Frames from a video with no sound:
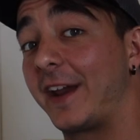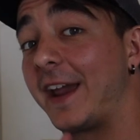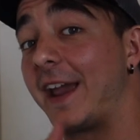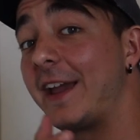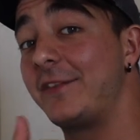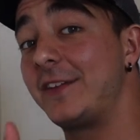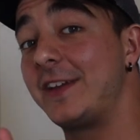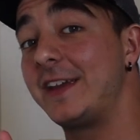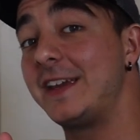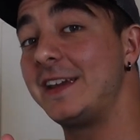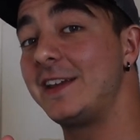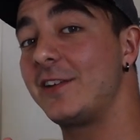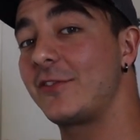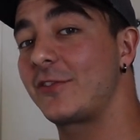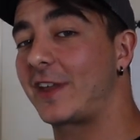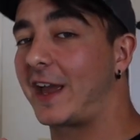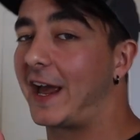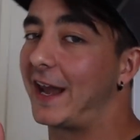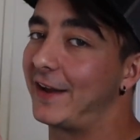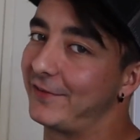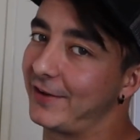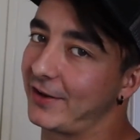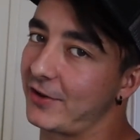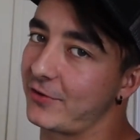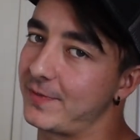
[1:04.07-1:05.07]
heavy is
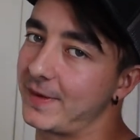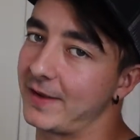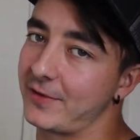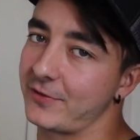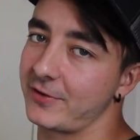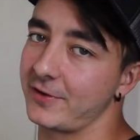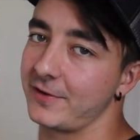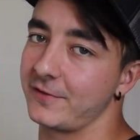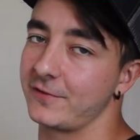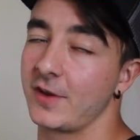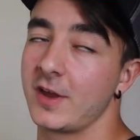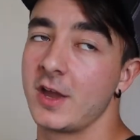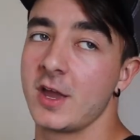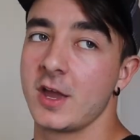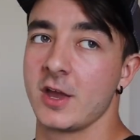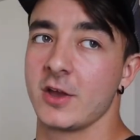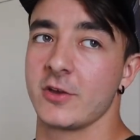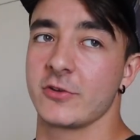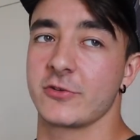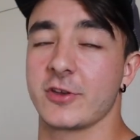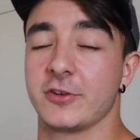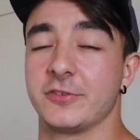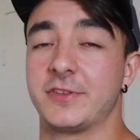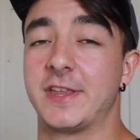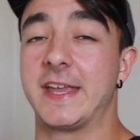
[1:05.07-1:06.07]
kind of expensive,
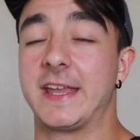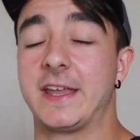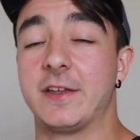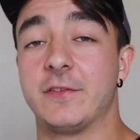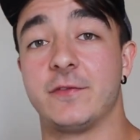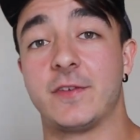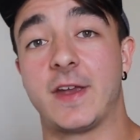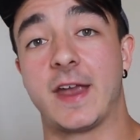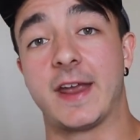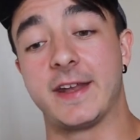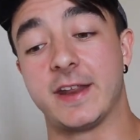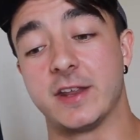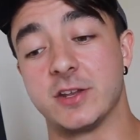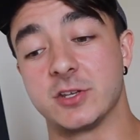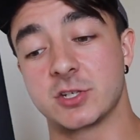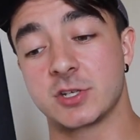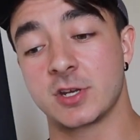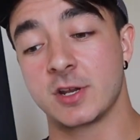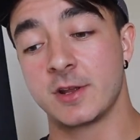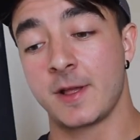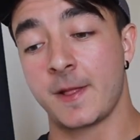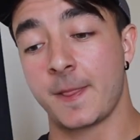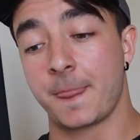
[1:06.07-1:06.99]
so take advantage.